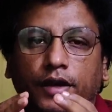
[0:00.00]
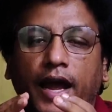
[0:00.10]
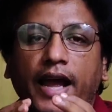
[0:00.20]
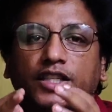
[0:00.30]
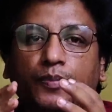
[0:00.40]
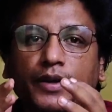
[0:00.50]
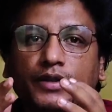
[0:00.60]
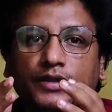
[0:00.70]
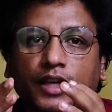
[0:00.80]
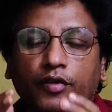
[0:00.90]
as per
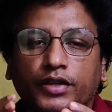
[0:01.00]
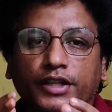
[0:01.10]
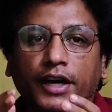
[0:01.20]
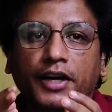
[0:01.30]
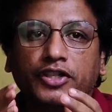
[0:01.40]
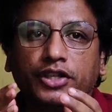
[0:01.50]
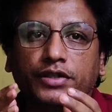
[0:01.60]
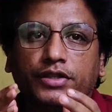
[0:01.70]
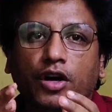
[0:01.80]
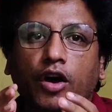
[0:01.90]
the service
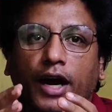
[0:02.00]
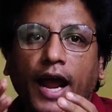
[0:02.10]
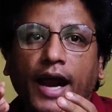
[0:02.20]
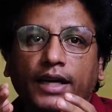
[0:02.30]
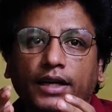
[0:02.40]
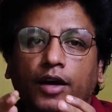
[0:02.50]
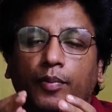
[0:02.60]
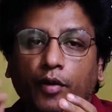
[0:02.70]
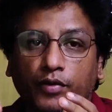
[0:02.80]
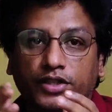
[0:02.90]
conditions or act or
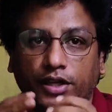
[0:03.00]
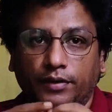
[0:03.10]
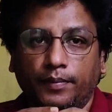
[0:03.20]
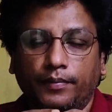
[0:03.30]
provision.